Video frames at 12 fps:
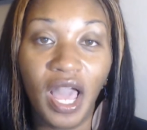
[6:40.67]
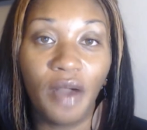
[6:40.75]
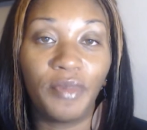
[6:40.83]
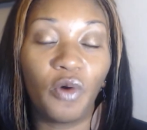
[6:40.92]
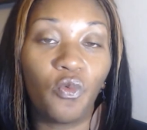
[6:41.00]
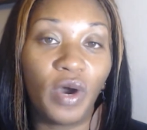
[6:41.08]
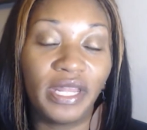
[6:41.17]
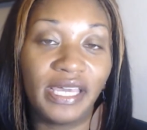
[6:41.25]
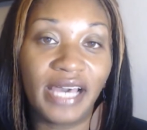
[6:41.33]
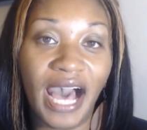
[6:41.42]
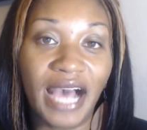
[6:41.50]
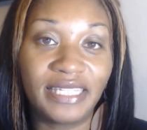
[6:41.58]
but what did
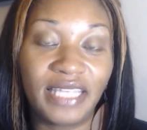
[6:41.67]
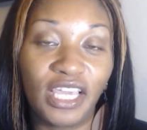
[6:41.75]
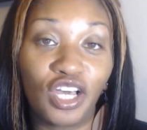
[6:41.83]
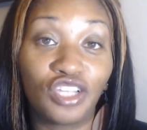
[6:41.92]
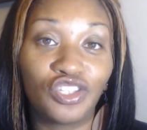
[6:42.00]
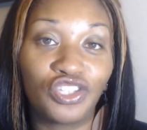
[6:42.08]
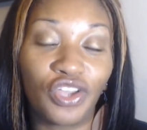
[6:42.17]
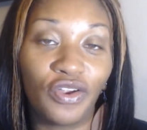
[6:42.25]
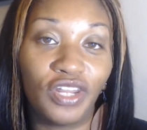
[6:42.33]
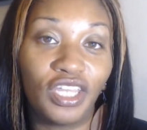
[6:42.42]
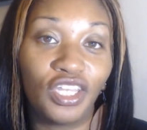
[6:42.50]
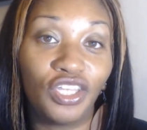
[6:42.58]
God say
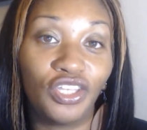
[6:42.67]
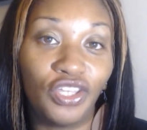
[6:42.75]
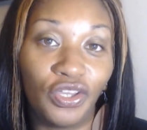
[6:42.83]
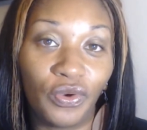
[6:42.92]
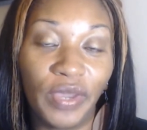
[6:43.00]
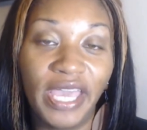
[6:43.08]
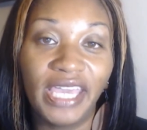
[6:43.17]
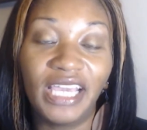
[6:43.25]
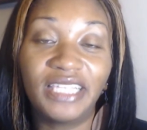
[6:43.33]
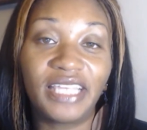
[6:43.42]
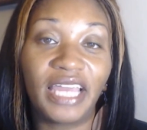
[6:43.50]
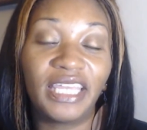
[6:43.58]
concerning you? He
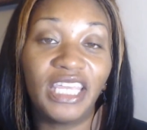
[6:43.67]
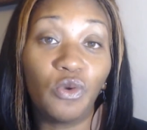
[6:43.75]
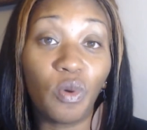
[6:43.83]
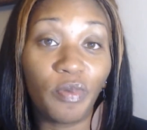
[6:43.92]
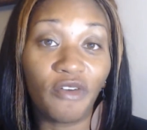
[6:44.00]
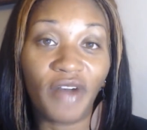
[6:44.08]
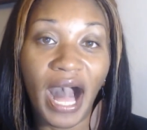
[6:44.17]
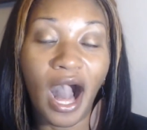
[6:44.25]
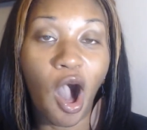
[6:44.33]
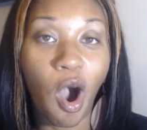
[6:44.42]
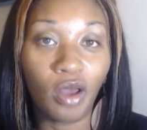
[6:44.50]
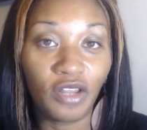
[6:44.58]
said he will provide
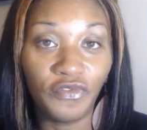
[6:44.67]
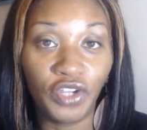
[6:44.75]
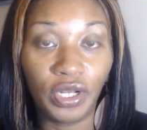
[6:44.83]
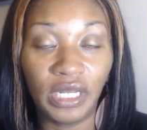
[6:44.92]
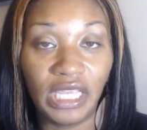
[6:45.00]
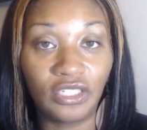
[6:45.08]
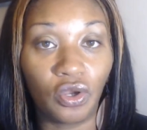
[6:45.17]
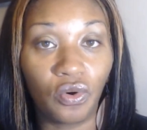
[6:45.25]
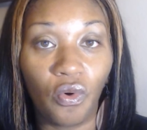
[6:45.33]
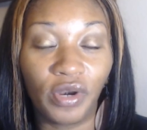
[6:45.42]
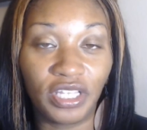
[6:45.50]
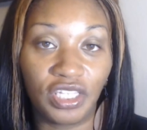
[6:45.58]
all of your needs
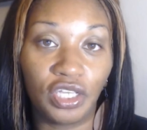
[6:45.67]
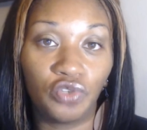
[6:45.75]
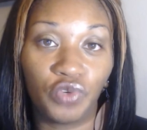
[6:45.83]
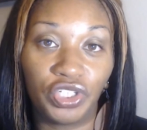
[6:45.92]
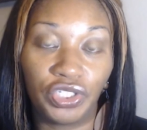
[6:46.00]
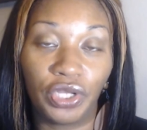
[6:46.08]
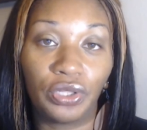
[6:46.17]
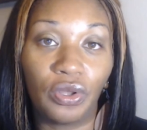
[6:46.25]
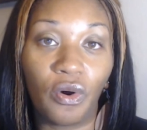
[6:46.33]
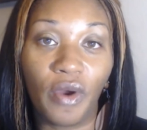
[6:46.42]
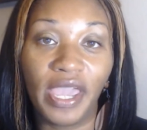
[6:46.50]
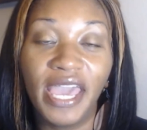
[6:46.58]
according to his riches and
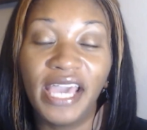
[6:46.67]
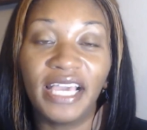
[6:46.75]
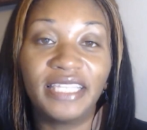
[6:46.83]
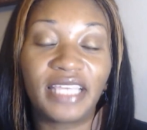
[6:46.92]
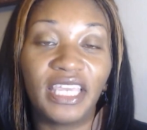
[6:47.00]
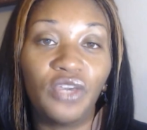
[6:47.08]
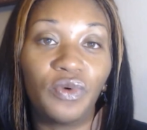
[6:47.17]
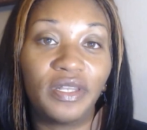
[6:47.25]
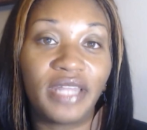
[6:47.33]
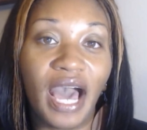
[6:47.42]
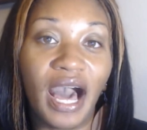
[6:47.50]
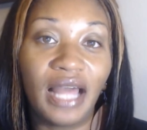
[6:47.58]
glory. He said he will
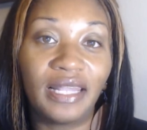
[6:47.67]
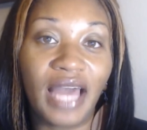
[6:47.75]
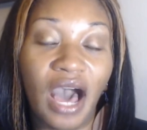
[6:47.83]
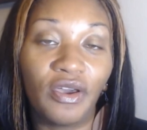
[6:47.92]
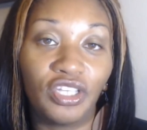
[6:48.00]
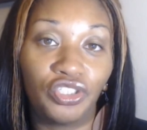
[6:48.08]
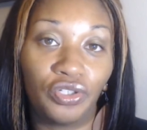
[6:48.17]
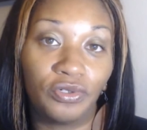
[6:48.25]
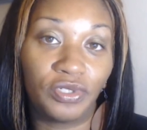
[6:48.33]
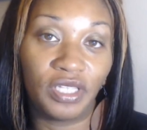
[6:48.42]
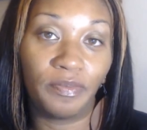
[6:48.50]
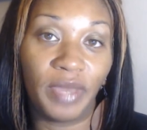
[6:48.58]
not allow his
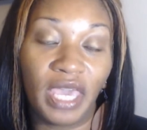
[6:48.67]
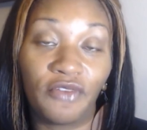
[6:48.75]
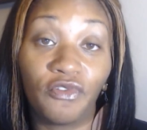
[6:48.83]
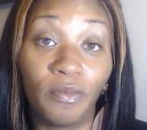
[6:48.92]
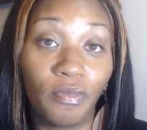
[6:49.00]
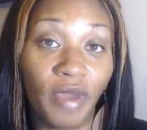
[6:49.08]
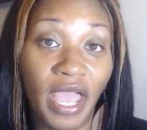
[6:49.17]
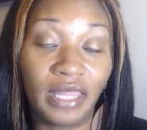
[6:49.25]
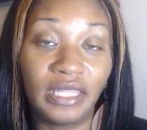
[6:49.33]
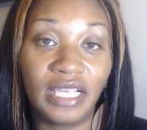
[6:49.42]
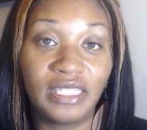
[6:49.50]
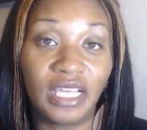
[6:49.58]
children to beg for bread.
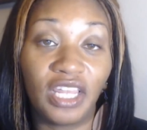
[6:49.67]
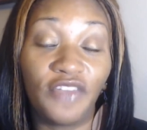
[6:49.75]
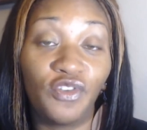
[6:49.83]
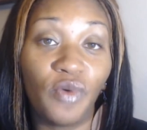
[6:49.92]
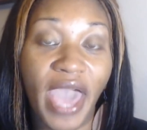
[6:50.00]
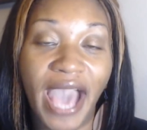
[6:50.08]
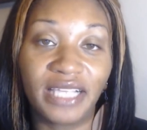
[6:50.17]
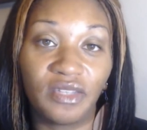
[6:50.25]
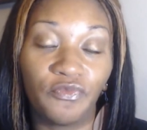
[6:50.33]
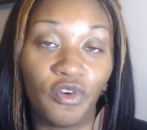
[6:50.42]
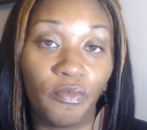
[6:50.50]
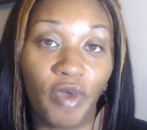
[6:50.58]
Listen, if you ask
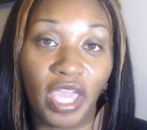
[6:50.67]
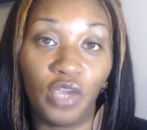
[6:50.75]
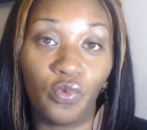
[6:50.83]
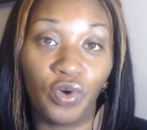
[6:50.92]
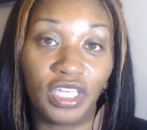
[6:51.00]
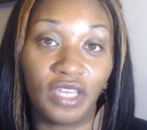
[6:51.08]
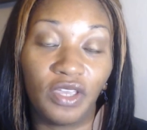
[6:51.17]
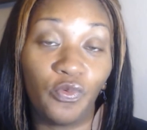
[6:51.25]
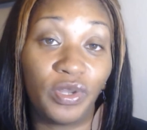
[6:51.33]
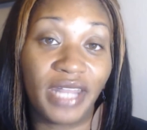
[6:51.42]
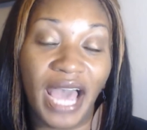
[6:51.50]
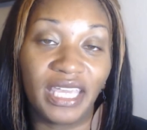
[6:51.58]
him for bread, he
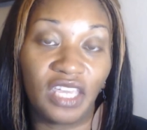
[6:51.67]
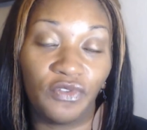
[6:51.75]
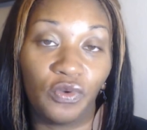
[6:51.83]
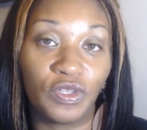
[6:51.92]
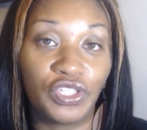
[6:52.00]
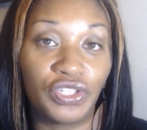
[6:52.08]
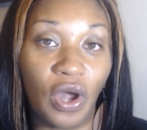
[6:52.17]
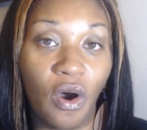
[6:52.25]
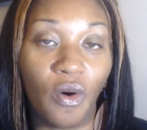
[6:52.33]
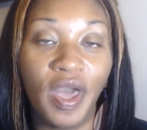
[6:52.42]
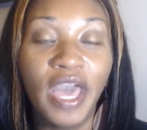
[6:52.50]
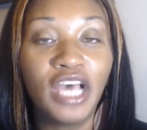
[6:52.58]
will not give you a
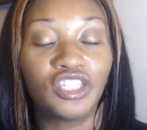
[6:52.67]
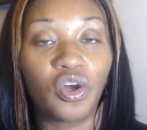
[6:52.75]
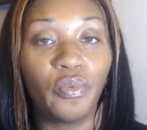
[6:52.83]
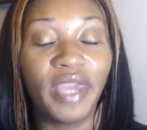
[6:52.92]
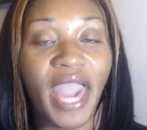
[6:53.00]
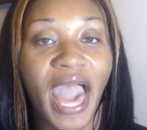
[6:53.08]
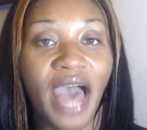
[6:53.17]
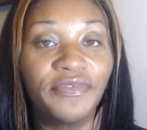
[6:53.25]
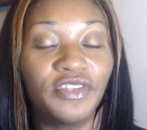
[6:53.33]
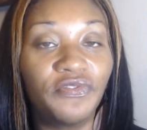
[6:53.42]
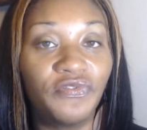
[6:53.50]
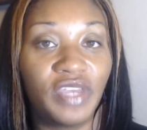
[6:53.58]
stone. So we have
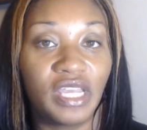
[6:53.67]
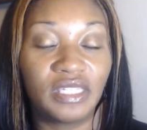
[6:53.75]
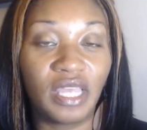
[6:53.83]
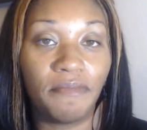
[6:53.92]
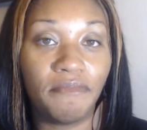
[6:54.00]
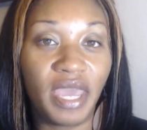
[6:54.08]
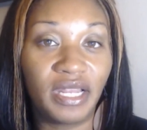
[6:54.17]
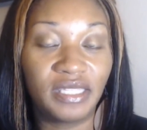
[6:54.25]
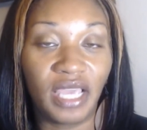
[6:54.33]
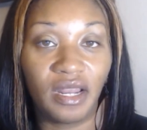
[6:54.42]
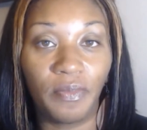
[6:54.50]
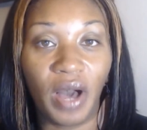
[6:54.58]
to fix and
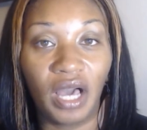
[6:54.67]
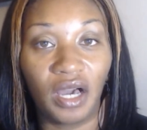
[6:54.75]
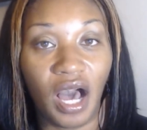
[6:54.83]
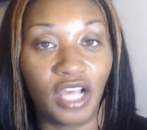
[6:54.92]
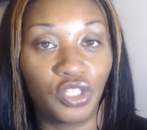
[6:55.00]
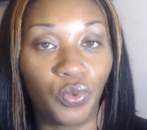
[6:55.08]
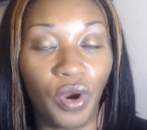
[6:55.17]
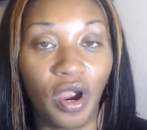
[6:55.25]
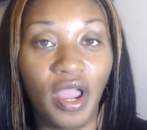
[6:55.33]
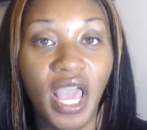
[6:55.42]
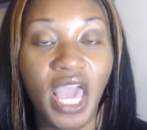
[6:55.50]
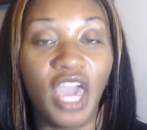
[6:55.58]
meditate upon God's
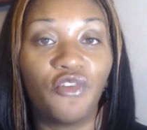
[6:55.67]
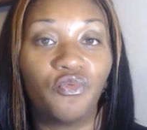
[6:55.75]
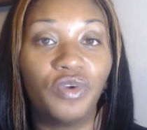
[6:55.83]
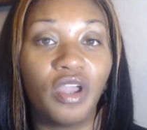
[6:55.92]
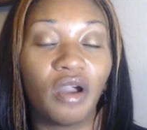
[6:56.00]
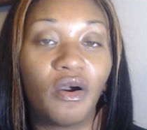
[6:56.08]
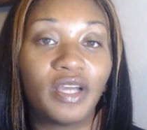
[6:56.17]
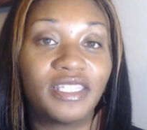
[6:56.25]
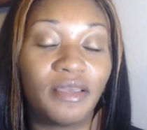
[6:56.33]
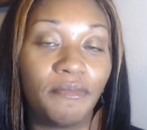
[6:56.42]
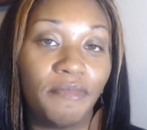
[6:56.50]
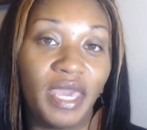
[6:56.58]
word. If we are going
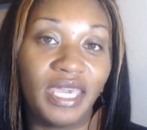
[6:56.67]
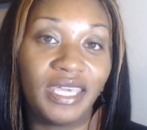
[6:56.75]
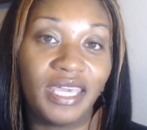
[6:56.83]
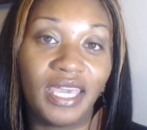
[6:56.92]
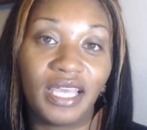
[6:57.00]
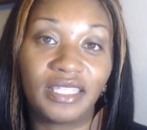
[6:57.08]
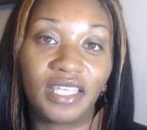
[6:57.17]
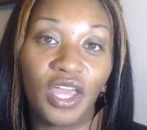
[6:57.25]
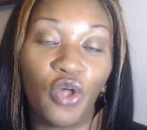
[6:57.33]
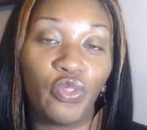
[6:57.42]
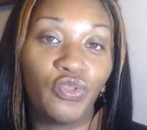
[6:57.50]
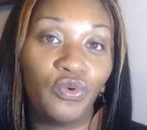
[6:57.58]
to make it
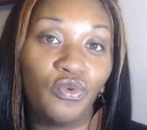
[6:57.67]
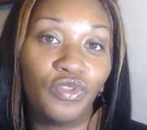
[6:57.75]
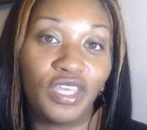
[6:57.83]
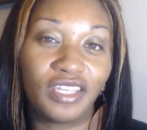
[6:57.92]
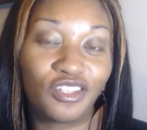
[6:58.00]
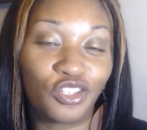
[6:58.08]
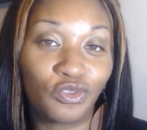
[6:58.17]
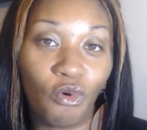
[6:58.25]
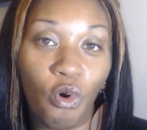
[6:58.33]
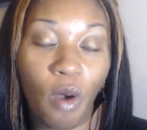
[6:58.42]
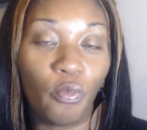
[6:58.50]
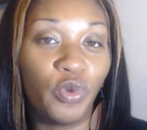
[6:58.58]
through this
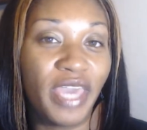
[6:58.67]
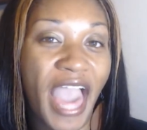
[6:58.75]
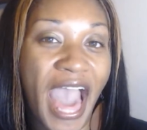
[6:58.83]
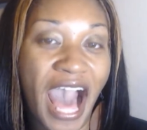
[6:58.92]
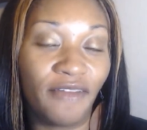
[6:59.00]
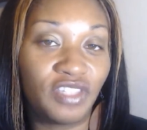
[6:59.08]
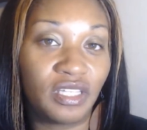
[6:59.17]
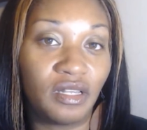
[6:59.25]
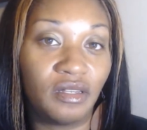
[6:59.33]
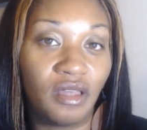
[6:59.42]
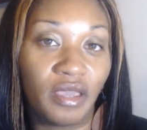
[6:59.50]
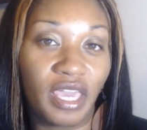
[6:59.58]
storm, we have to
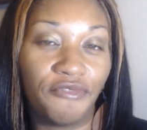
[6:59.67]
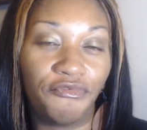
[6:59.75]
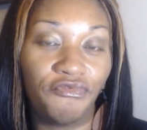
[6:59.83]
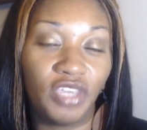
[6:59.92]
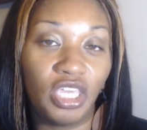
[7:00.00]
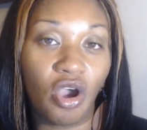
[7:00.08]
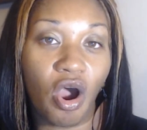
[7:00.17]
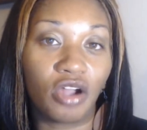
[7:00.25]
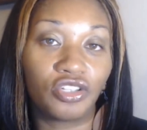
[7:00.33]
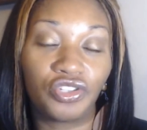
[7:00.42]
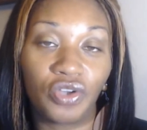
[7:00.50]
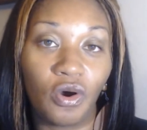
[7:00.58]
look and feed our
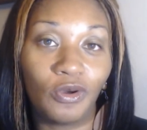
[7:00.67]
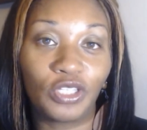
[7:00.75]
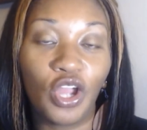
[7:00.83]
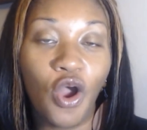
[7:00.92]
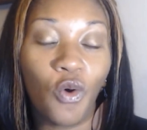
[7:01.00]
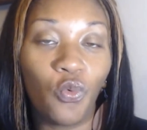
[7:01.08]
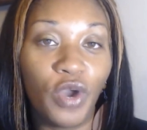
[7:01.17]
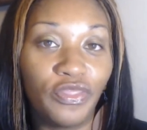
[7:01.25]
souls with